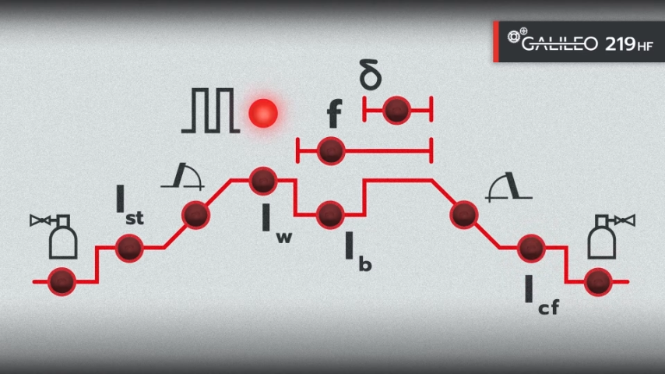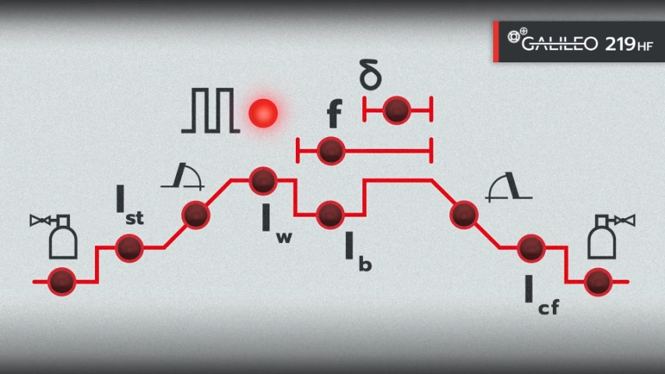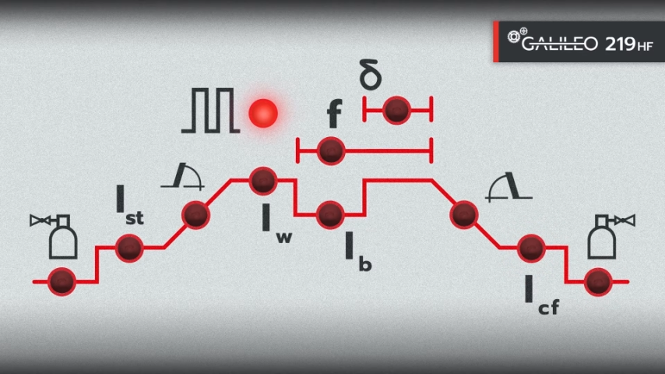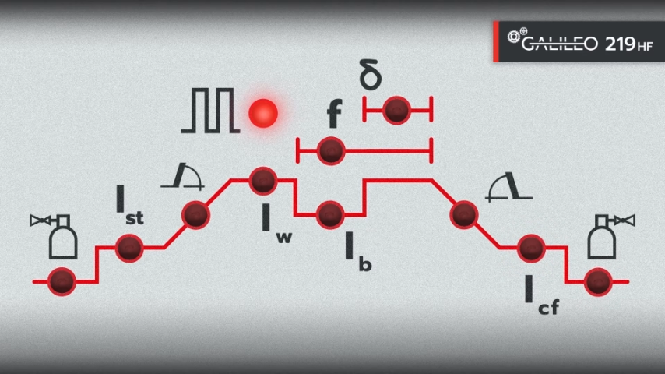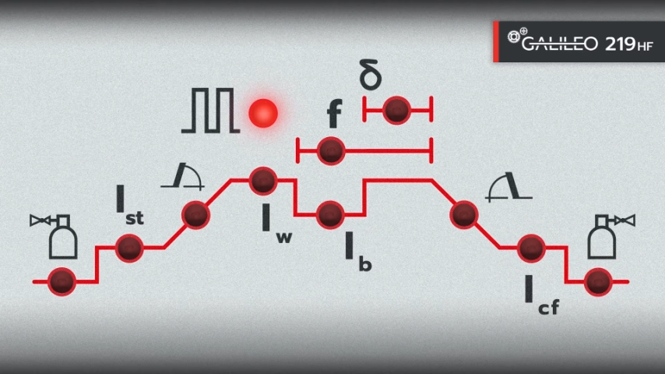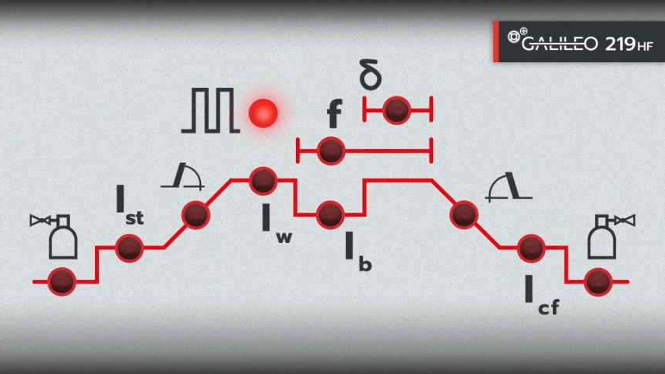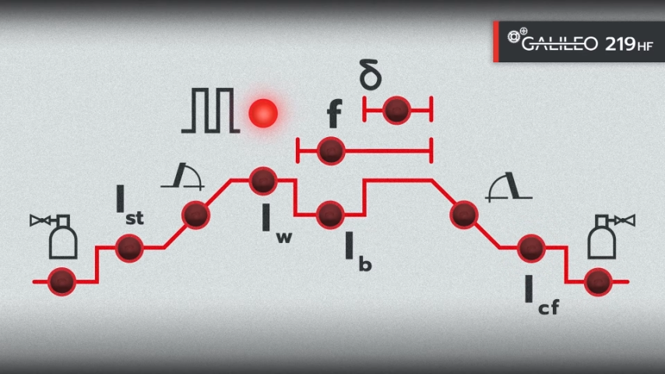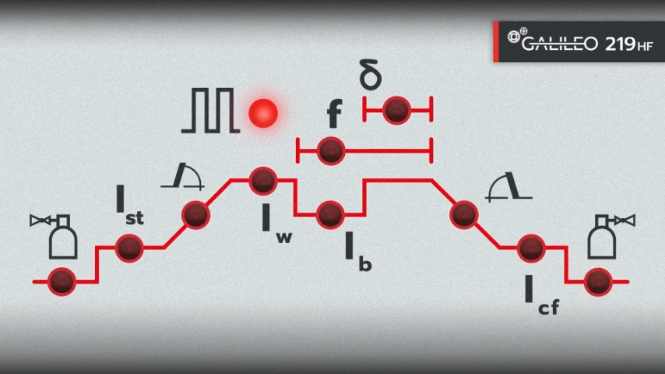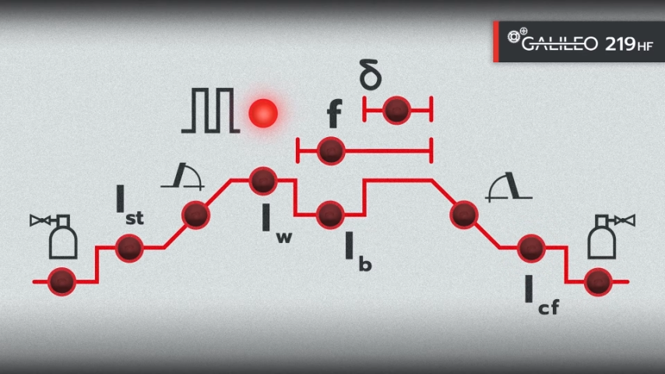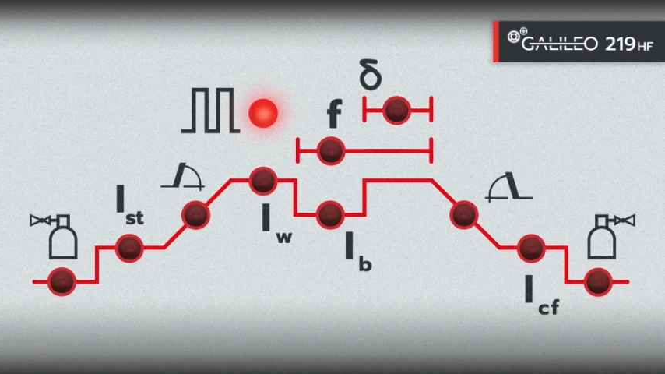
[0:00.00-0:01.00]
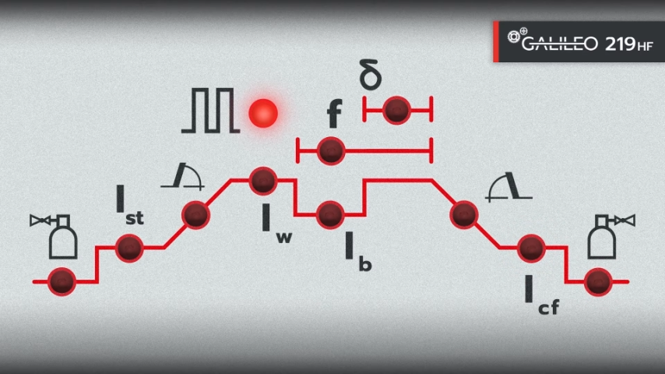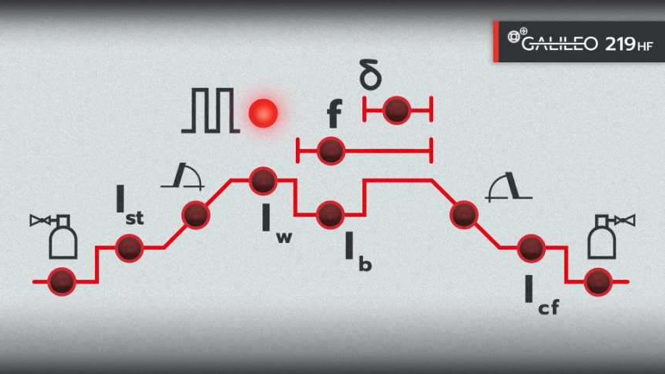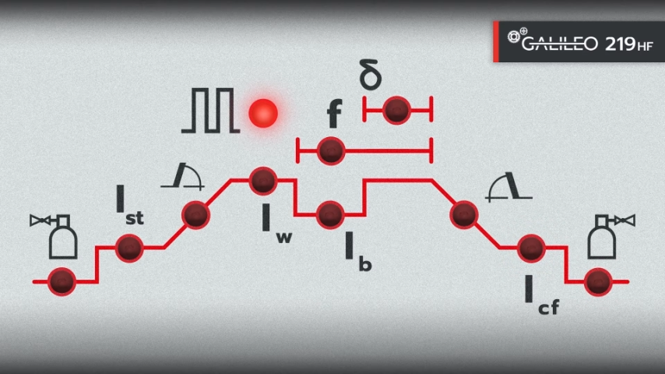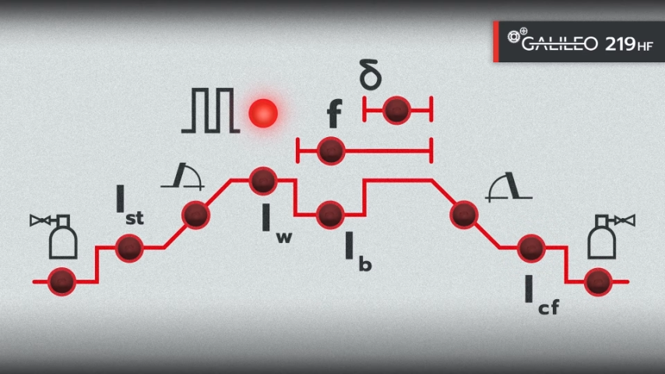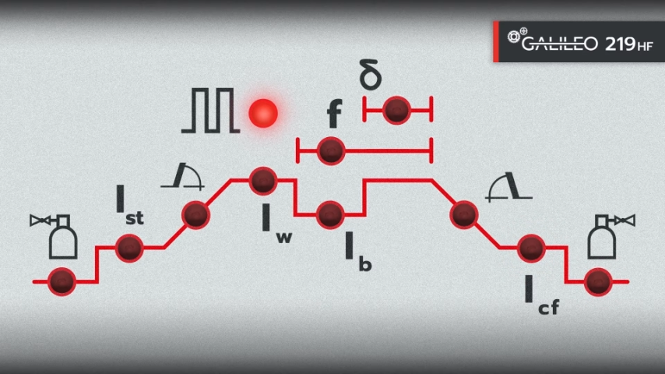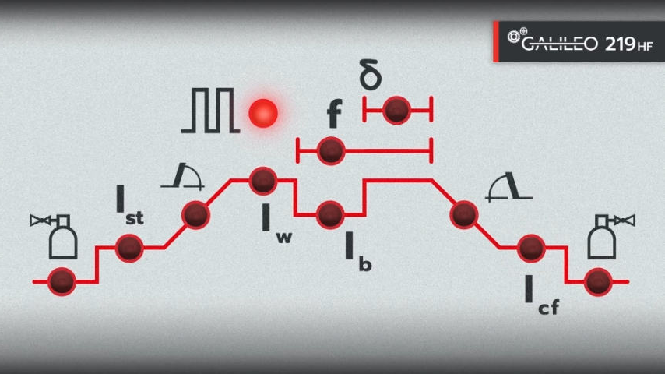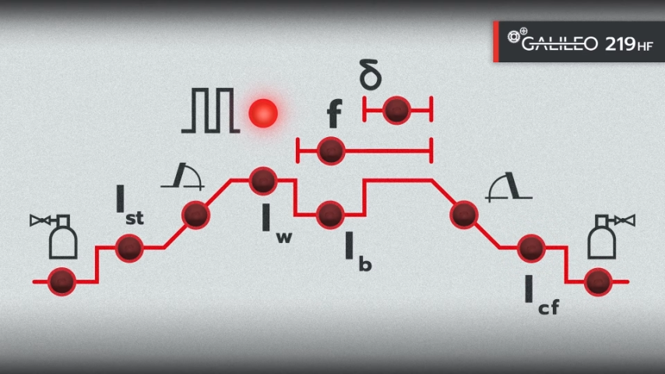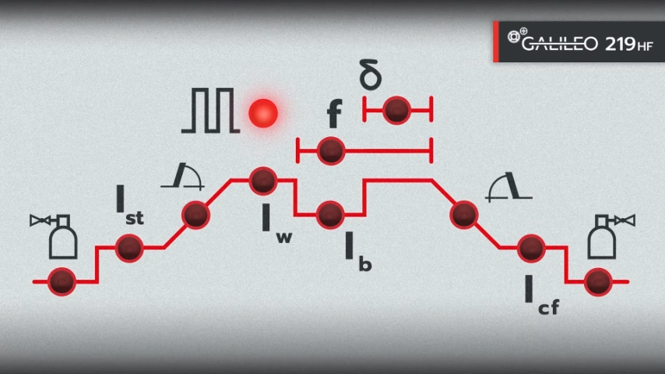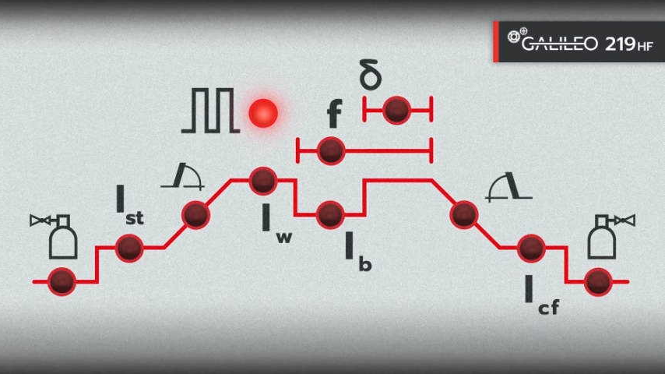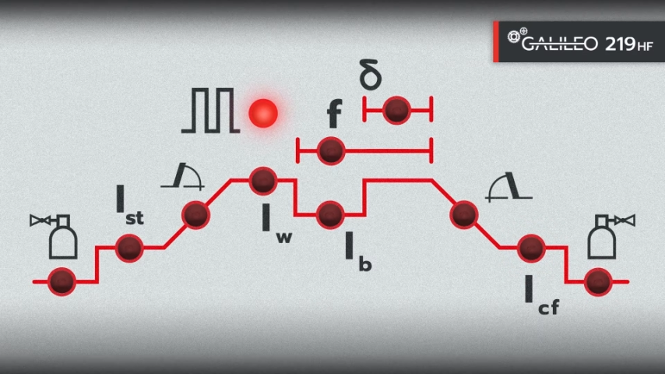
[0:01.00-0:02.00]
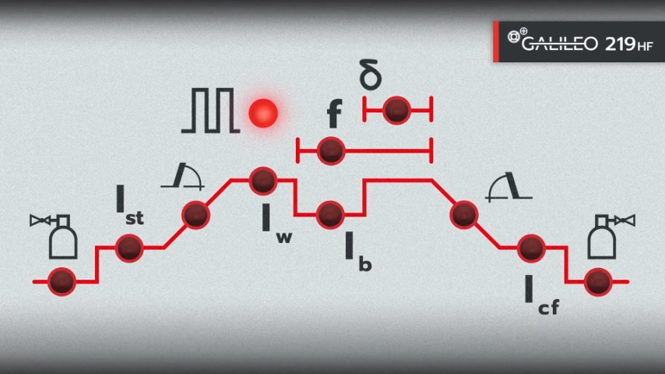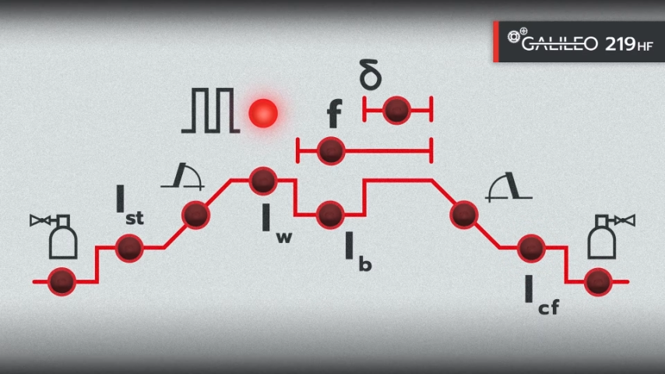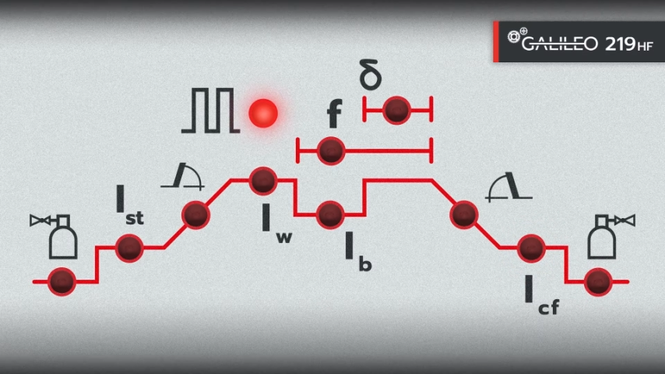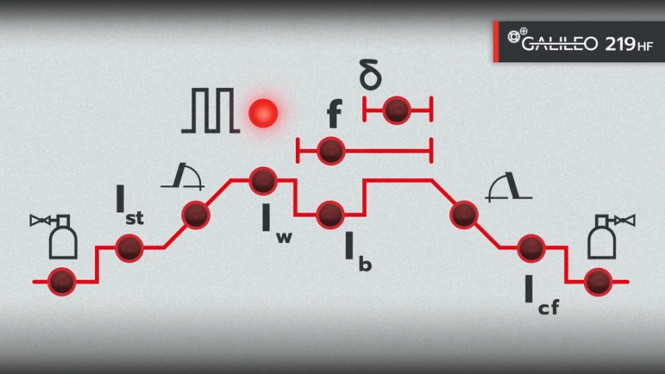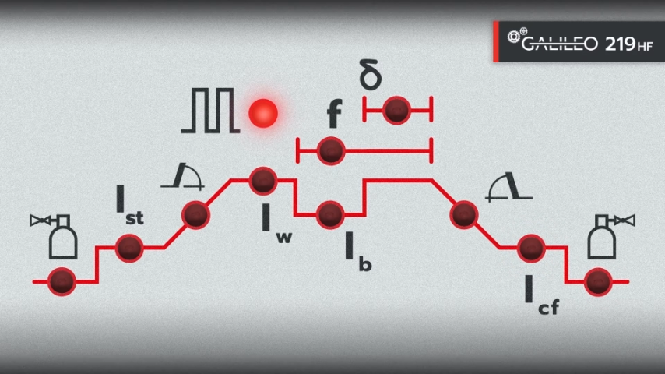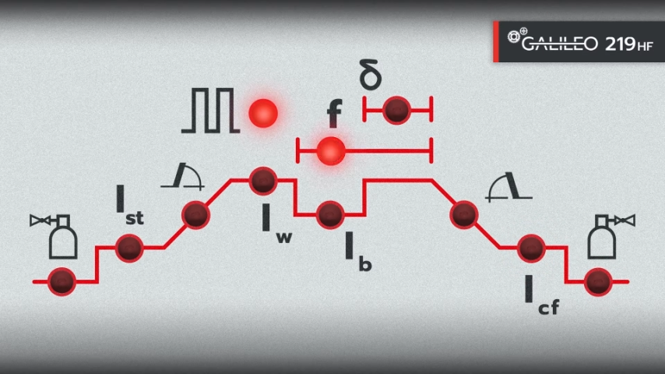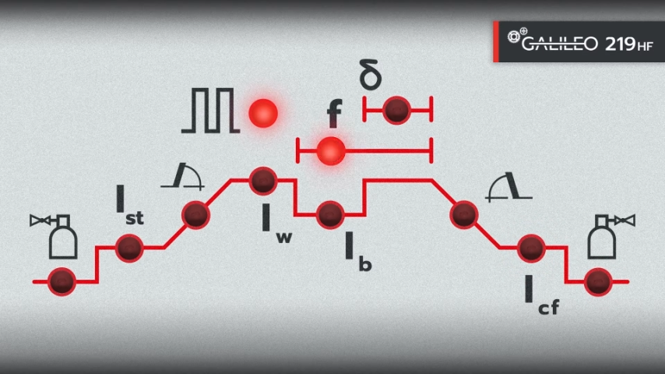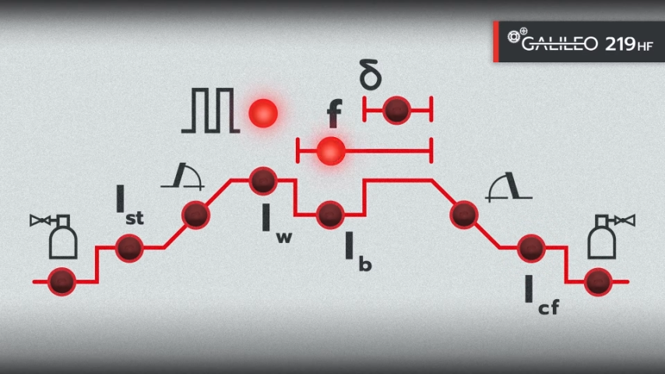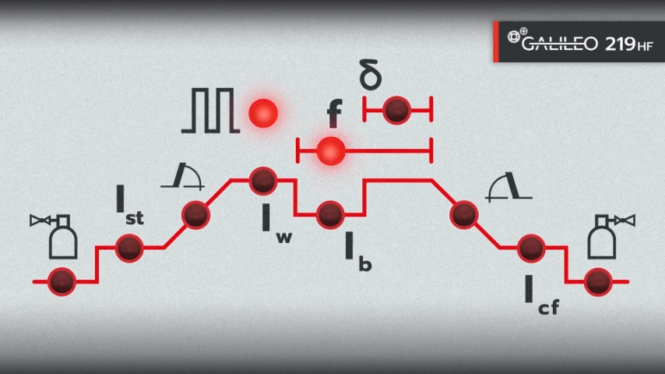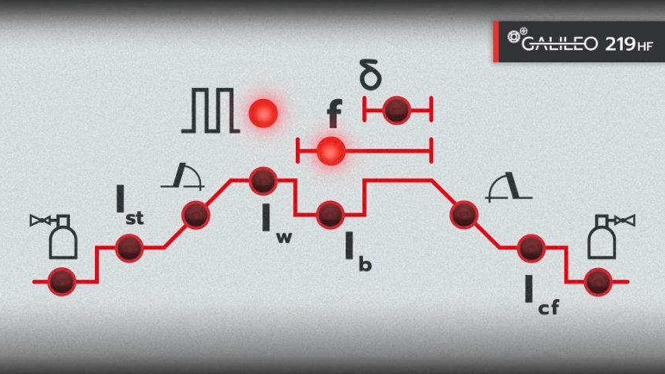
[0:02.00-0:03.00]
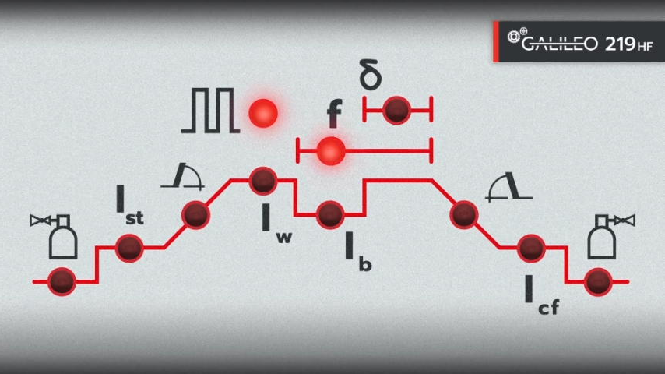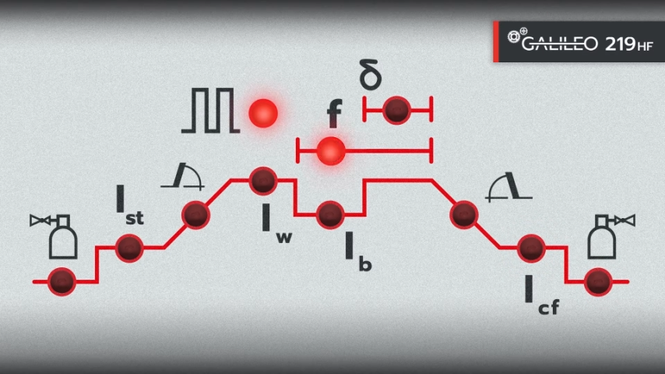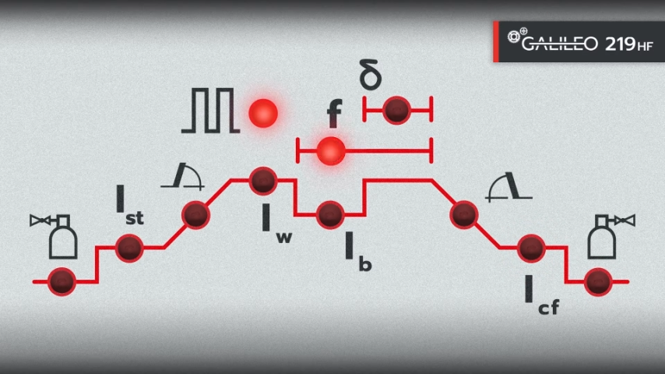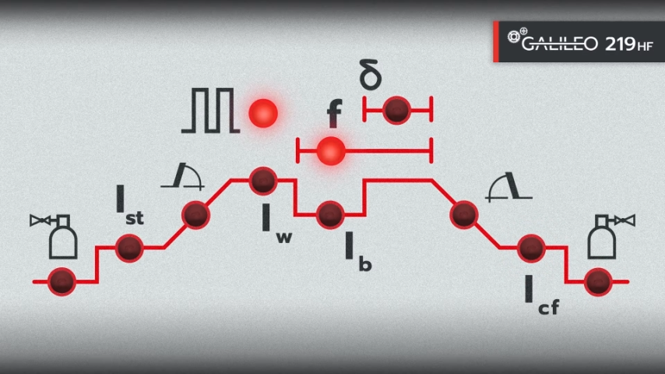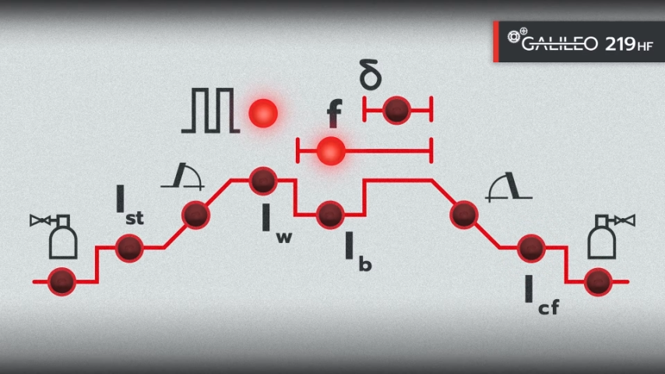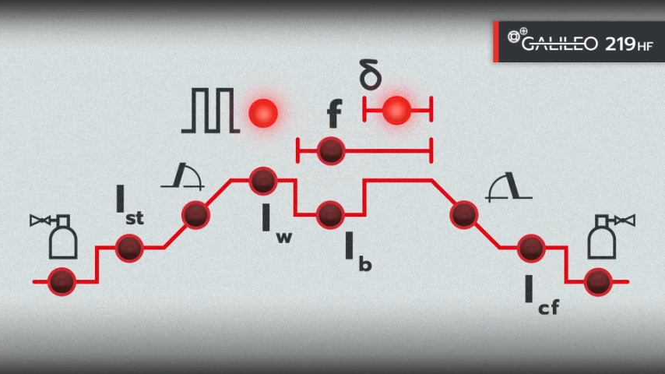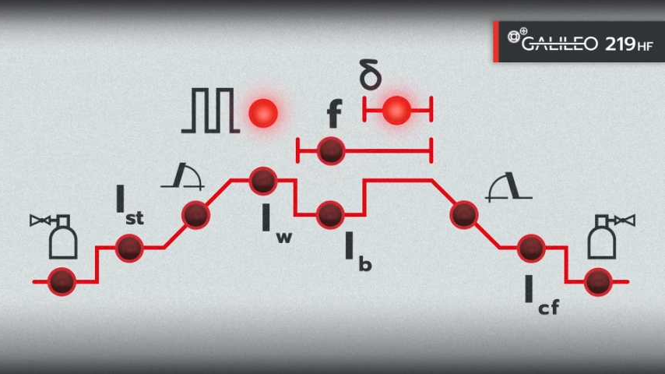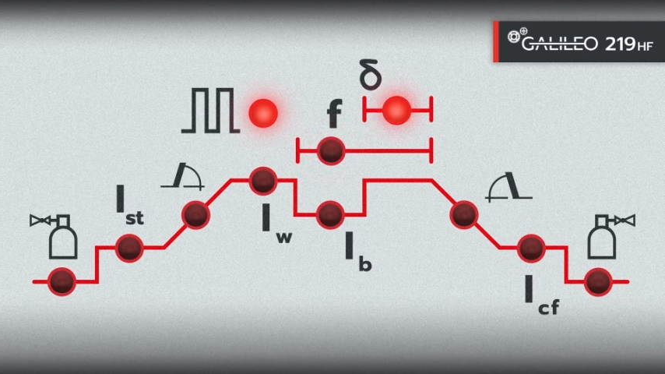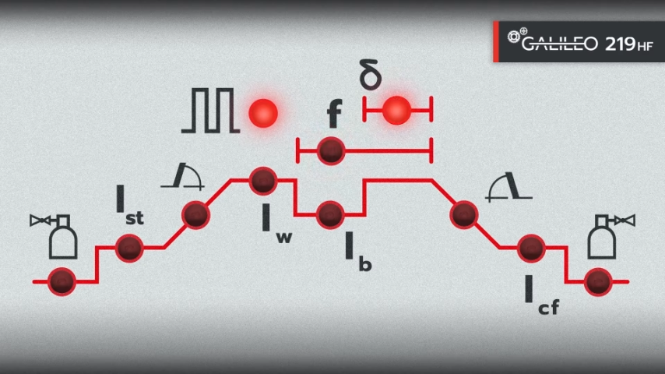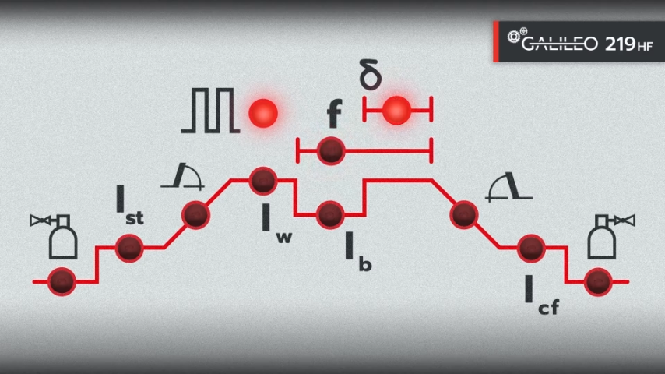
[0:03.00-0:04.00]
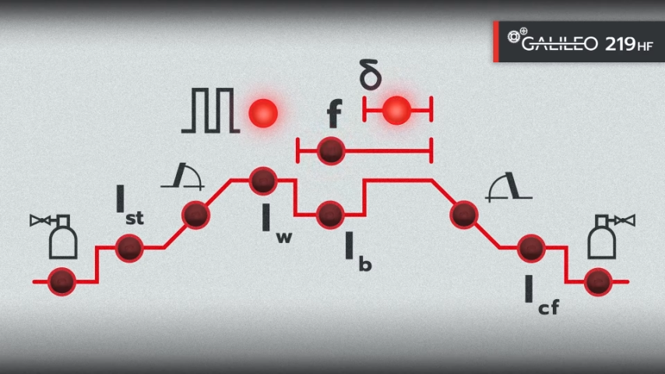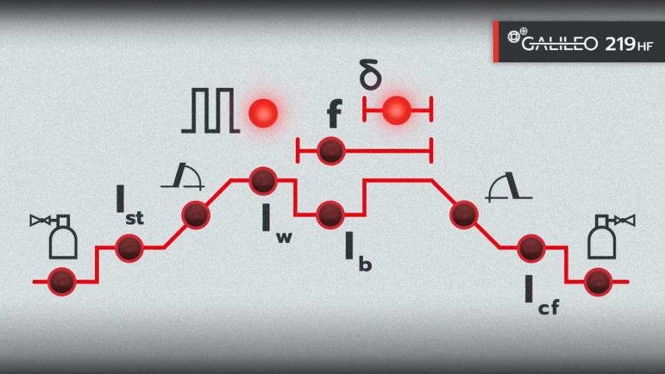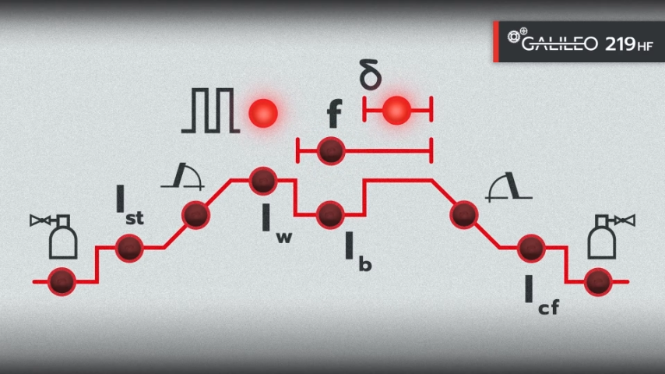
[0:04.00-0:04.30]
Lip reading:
(no speaker visible)